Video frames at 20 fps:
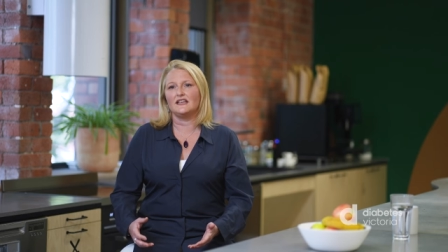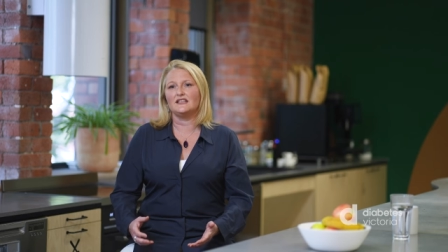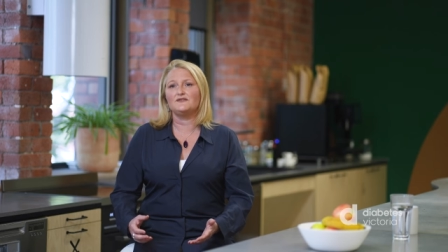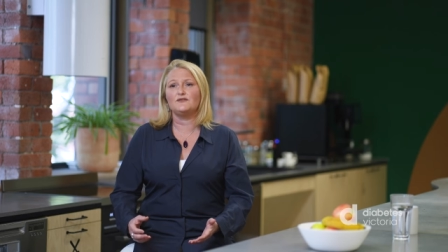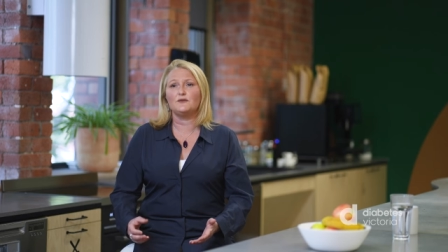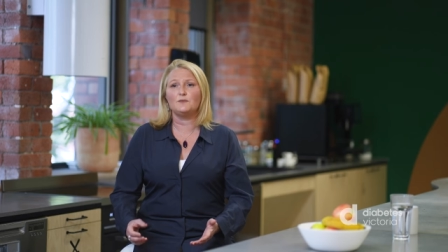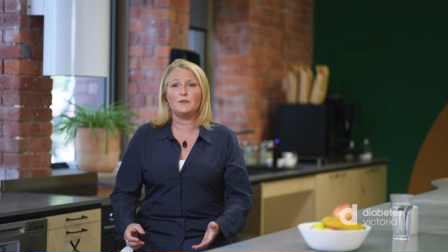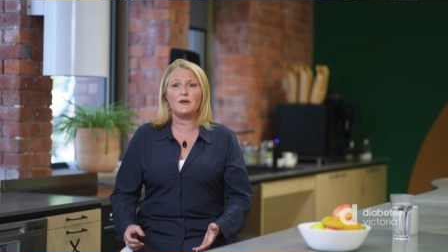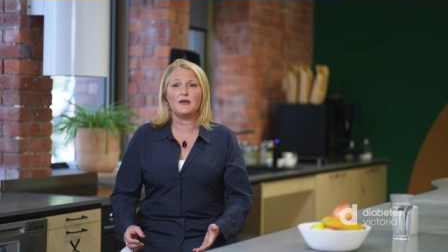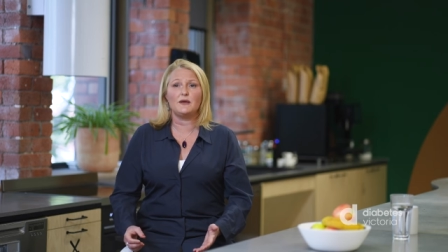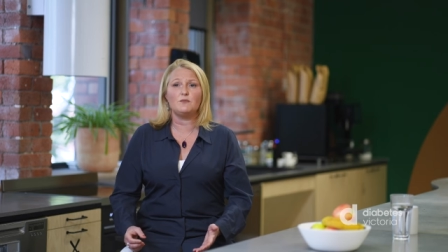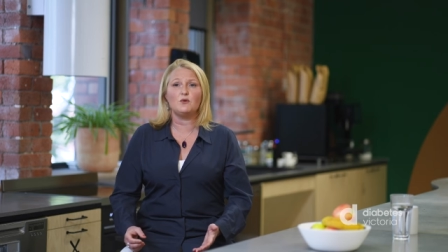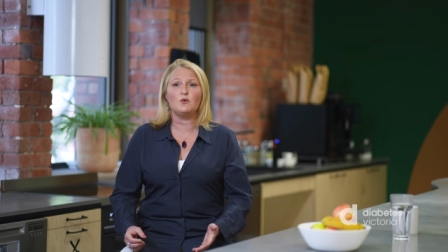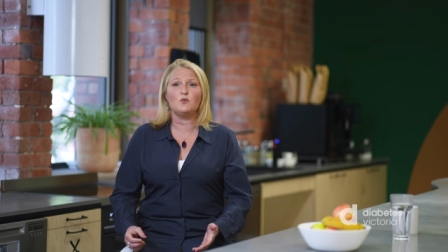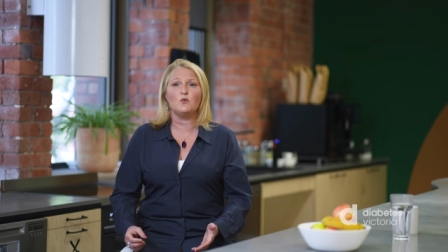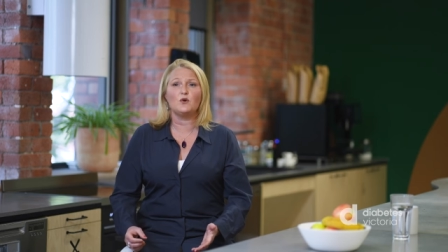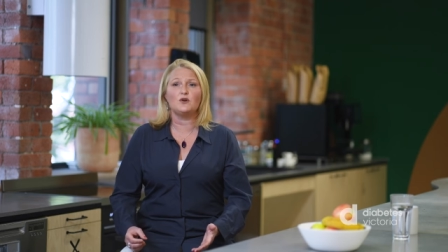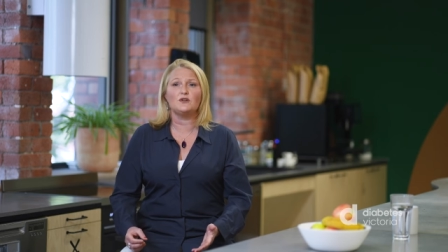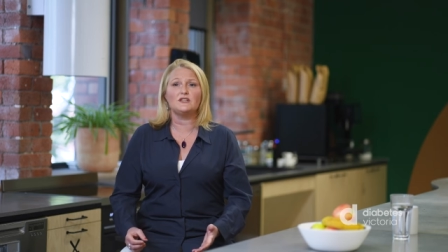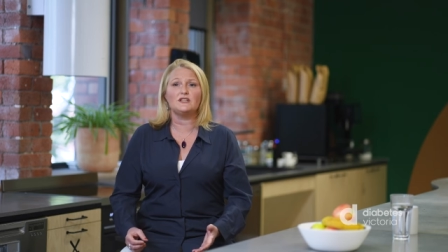is for people
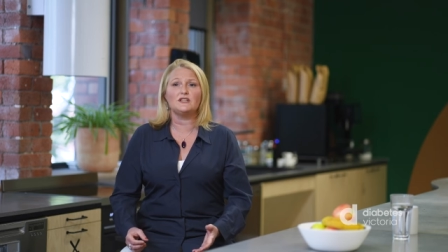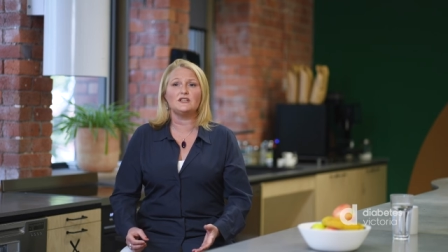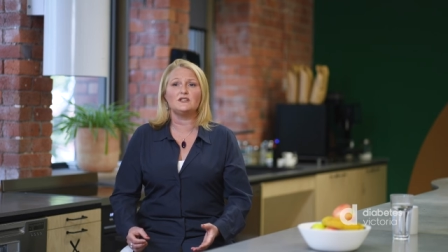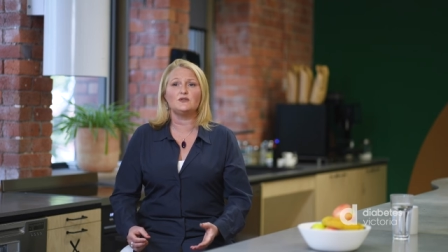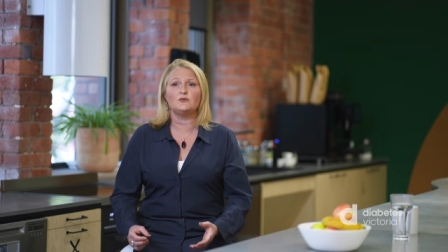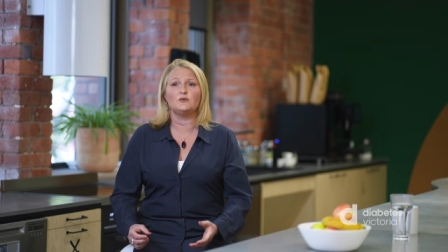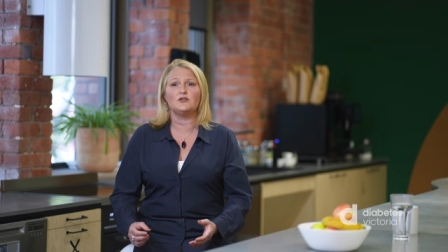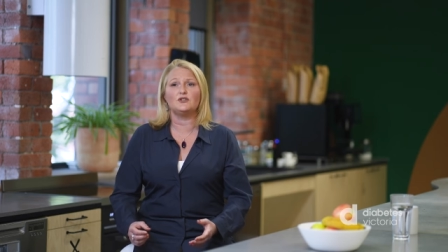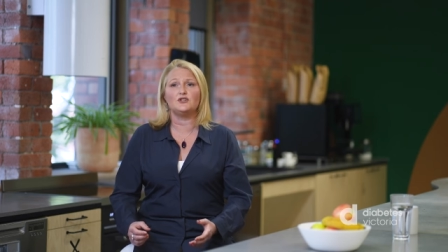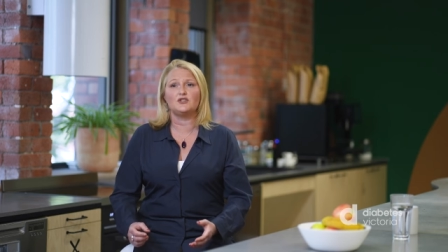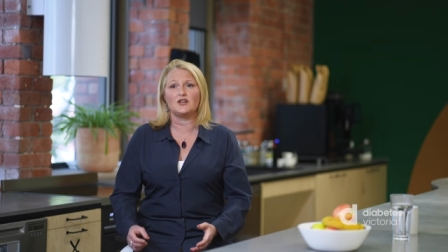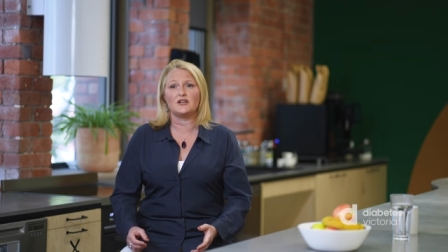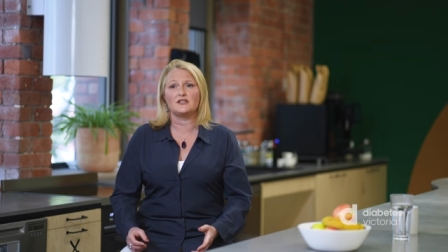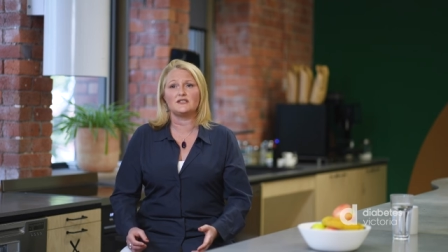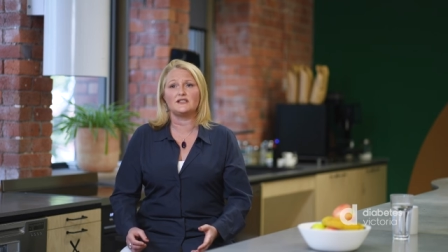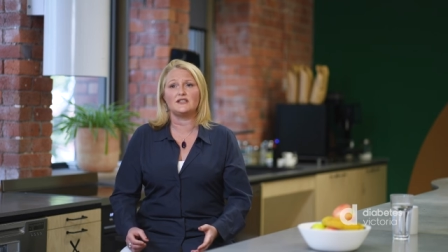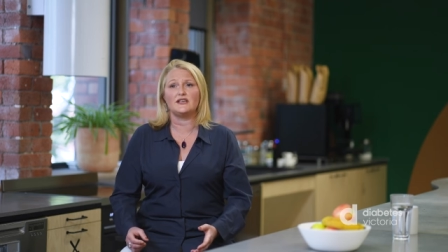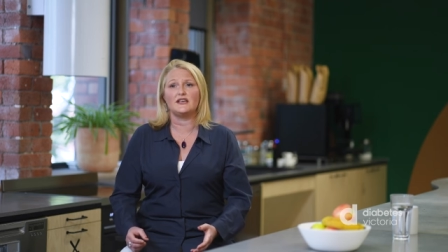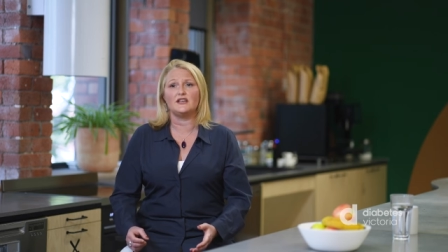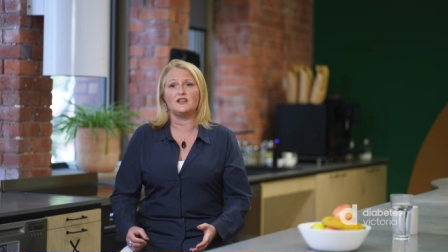wanting to
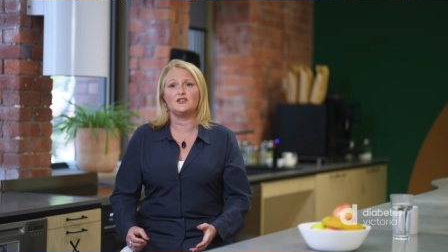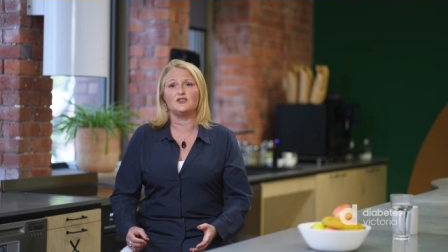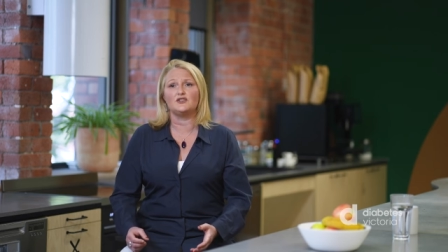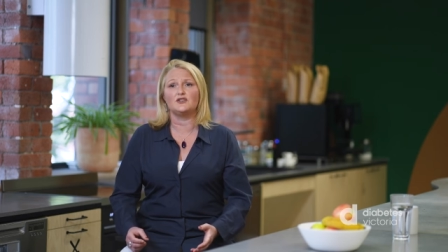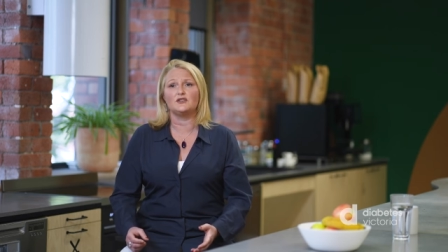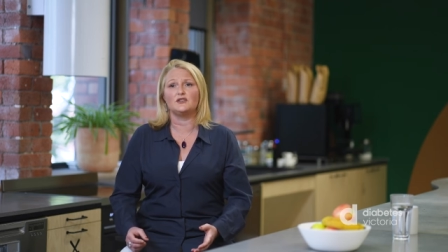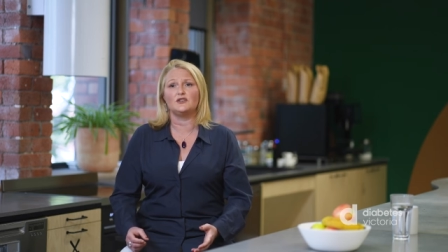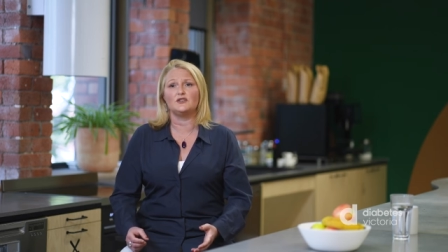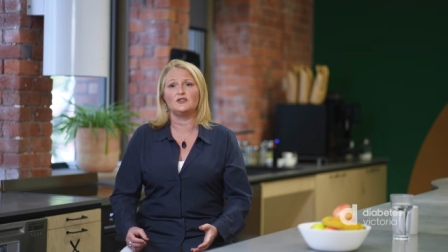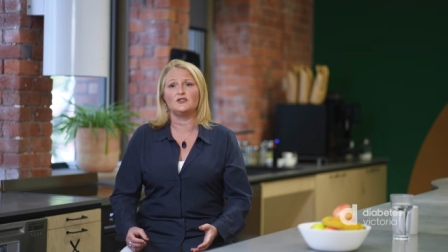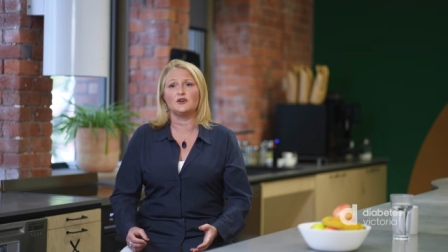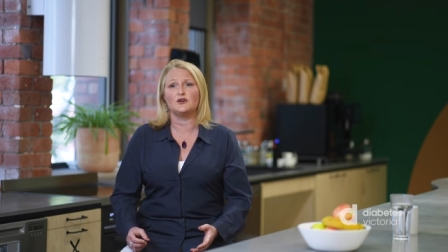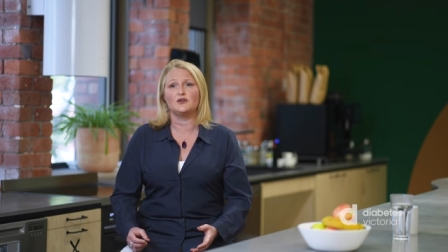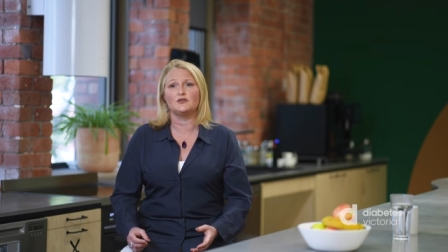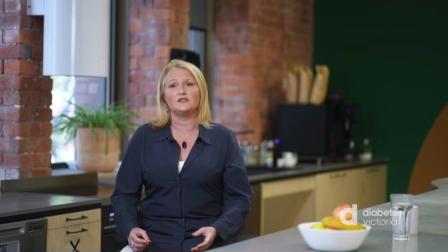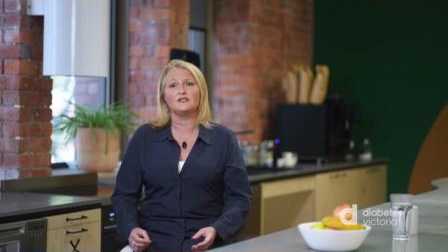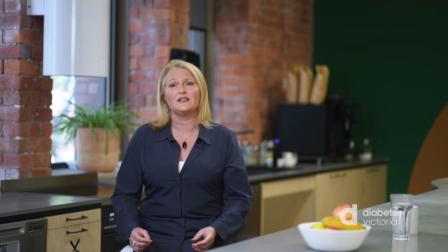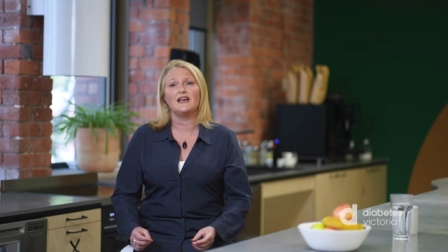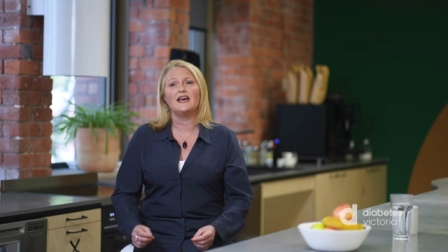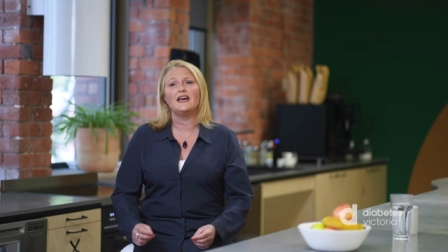adjust their insulin
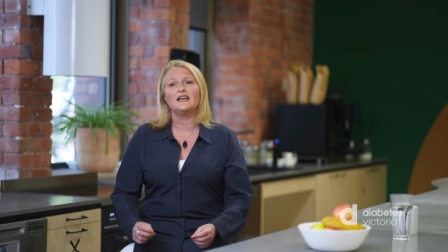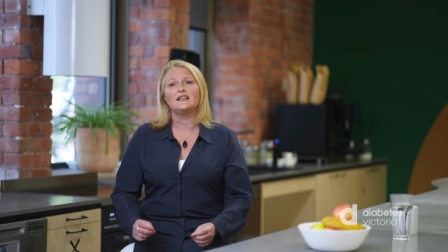dose